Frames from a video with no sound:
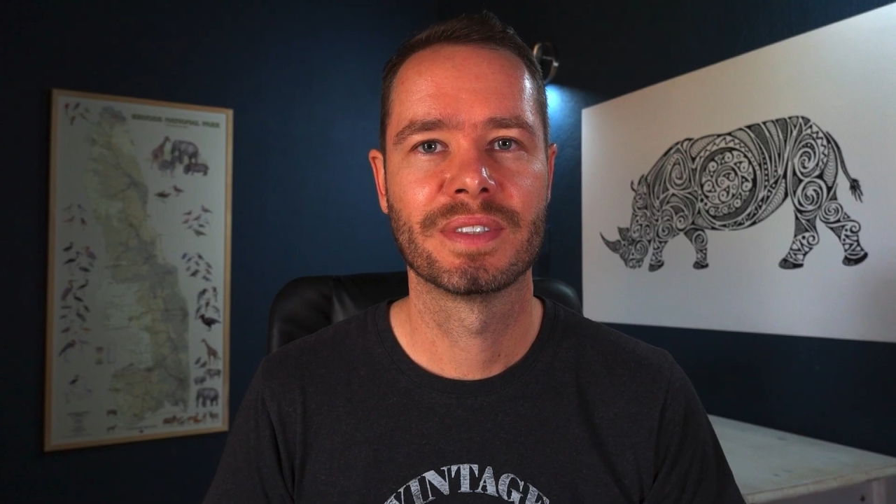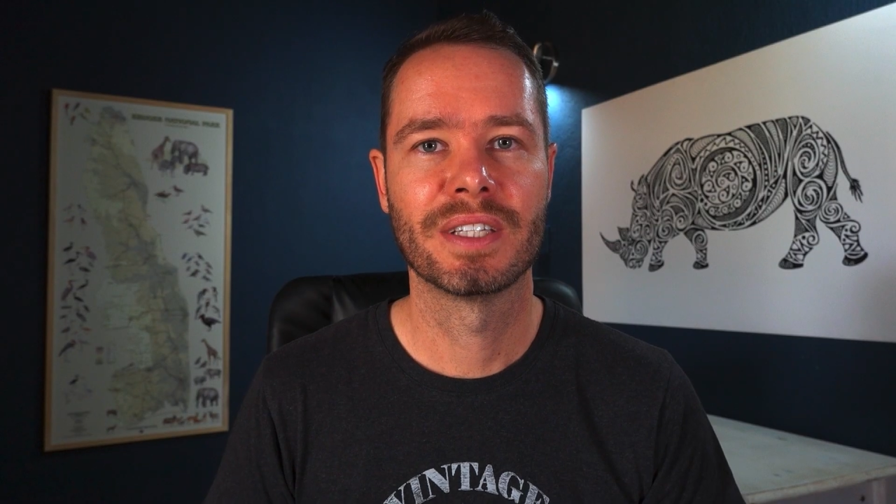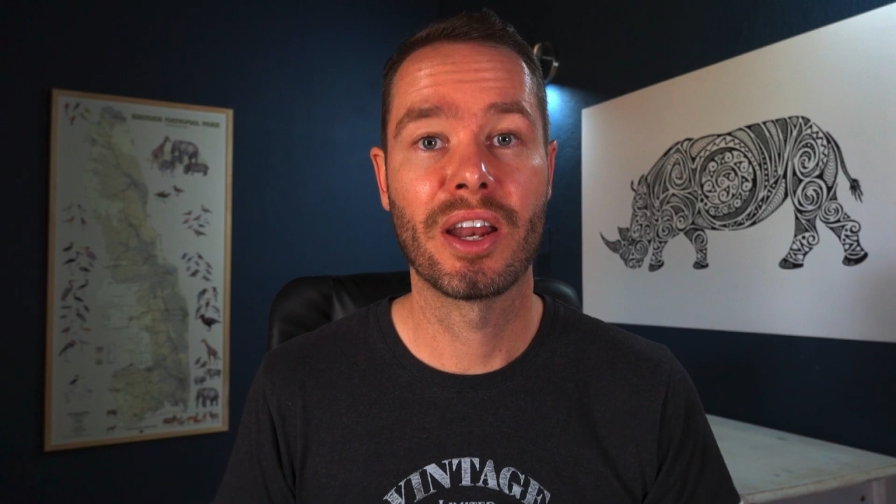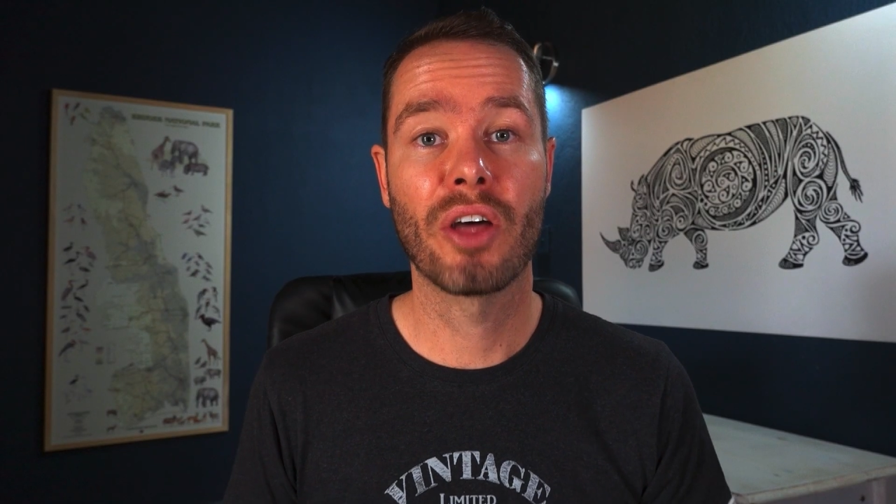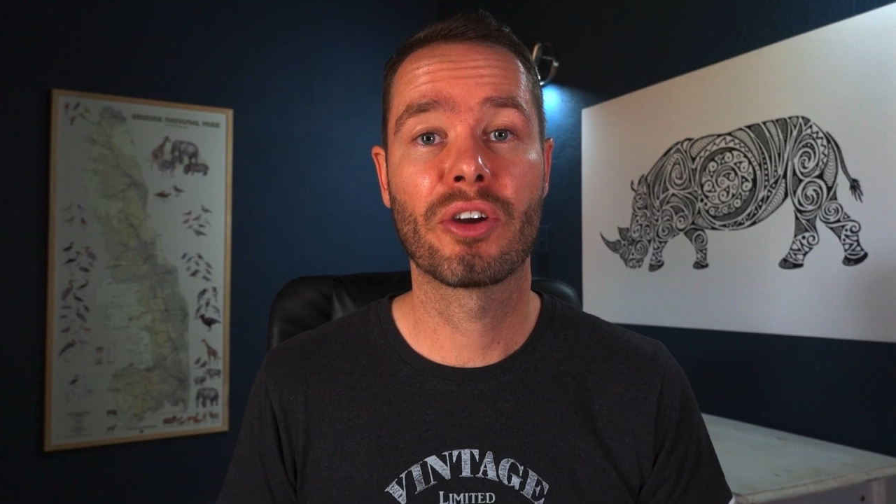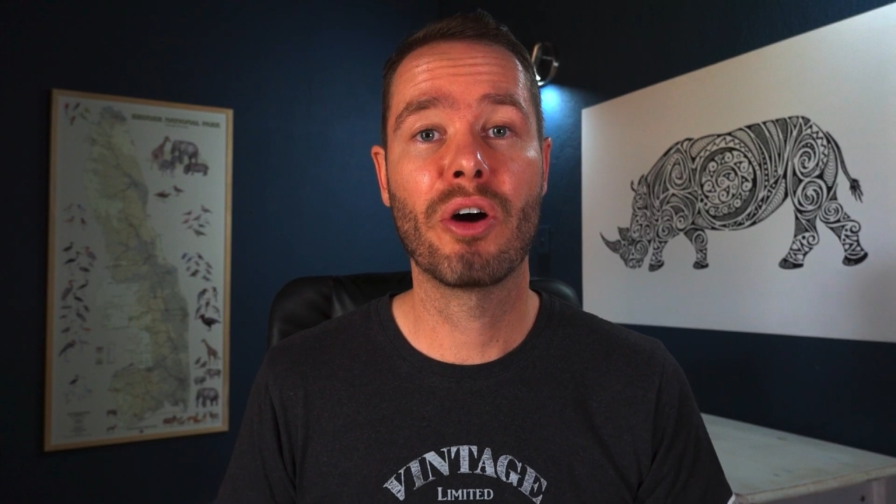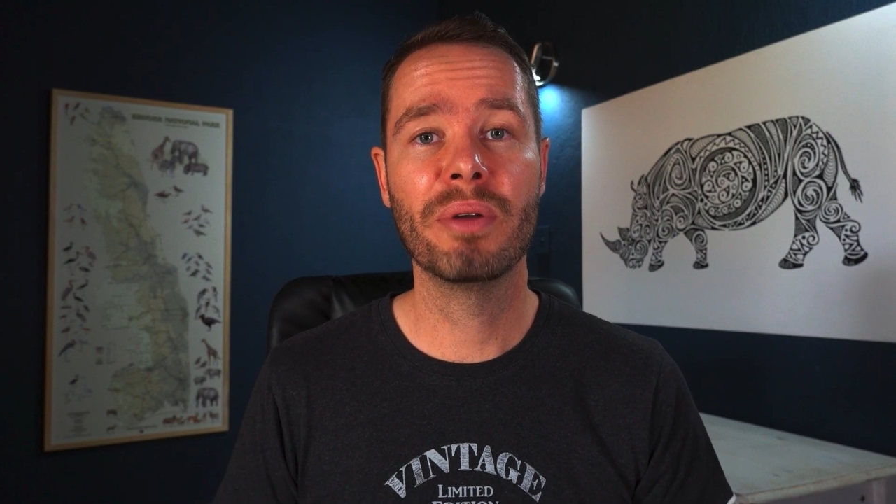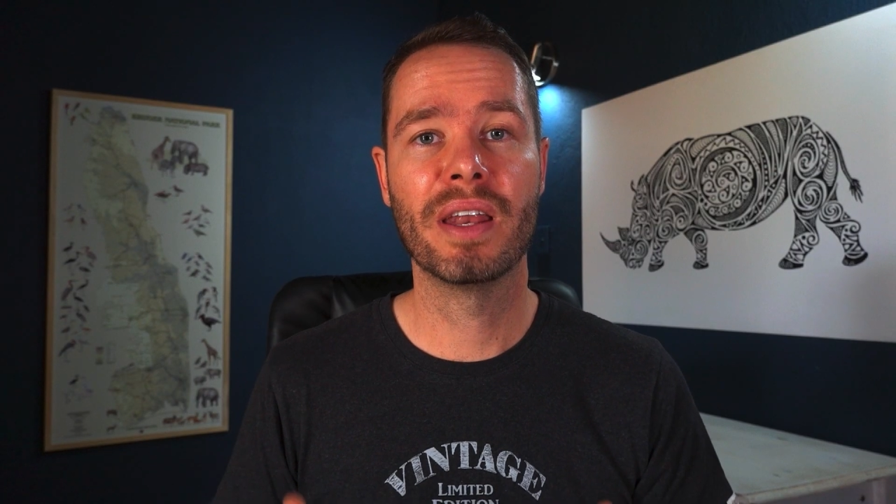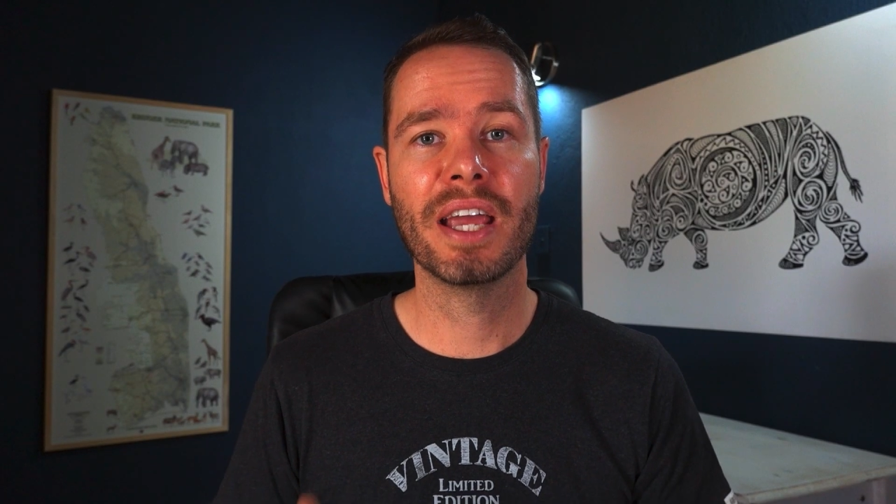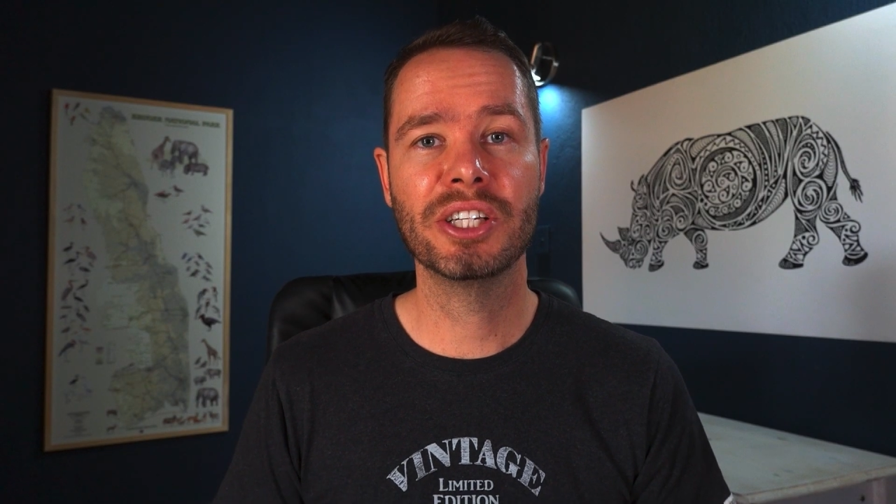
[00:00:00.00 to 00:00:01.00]
Now, the
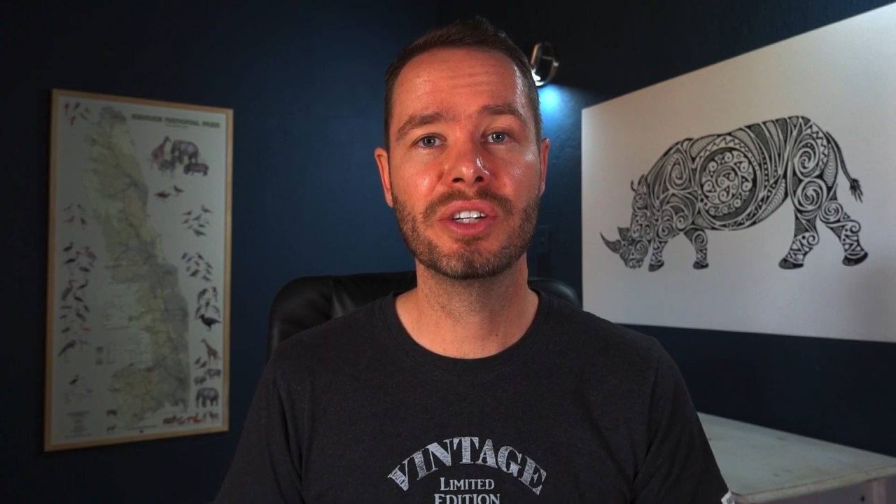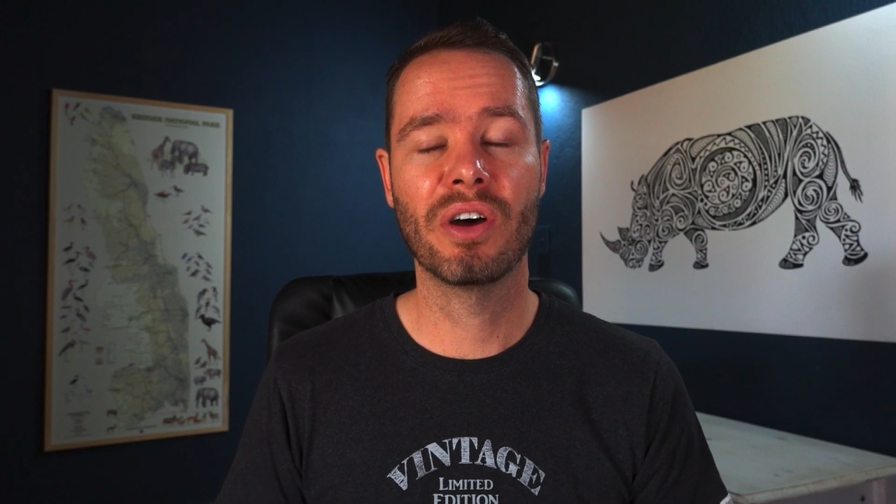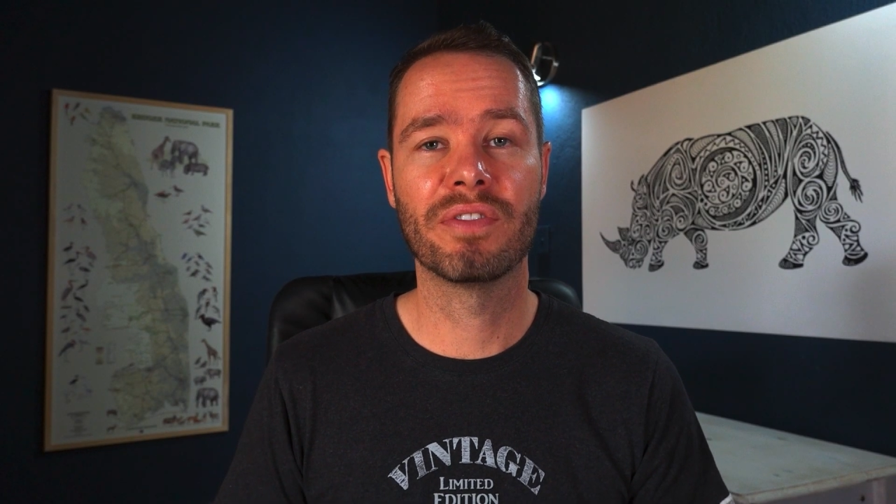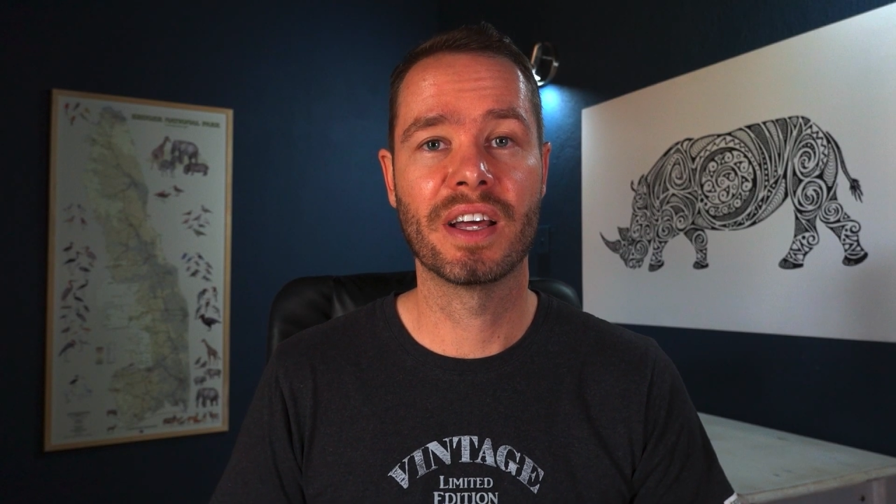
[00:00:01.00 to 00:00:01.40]
combination of